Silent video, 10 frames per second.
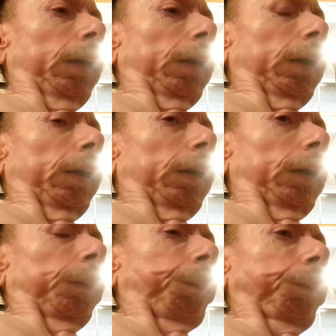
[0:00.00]
how they got
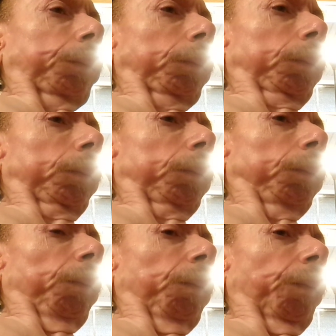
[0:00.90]
that whole
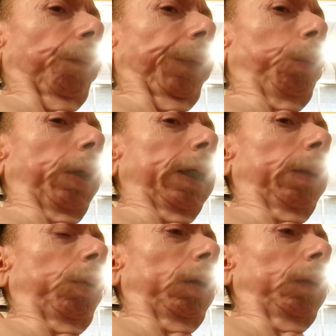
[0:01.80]
being alone
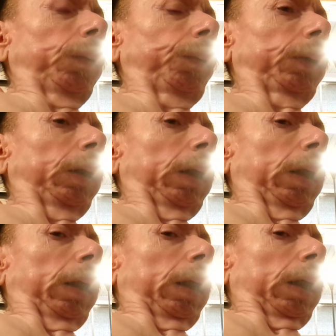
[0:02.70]
type thing going
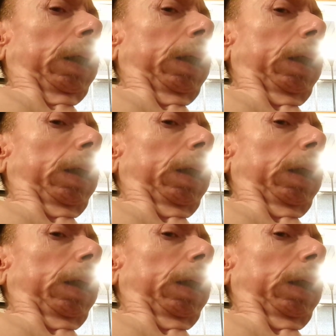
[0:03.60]
and this.